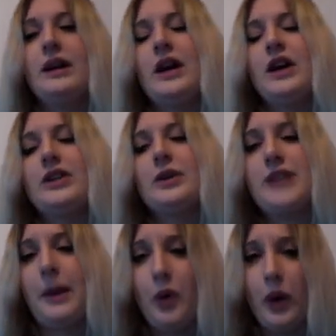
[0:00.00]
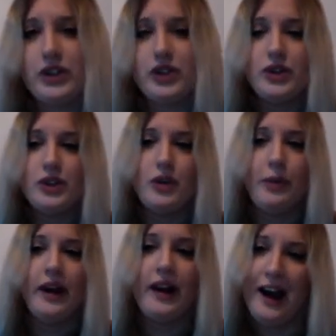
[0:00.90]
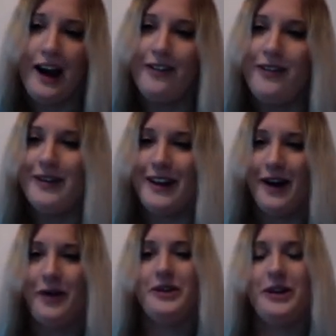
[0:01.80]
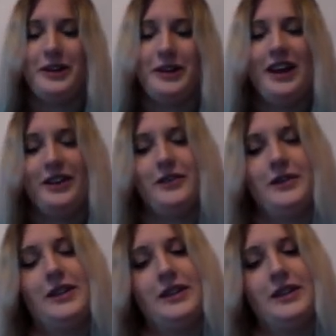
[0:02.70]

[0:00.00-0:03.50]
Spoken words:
So some questions you might have now near the end of this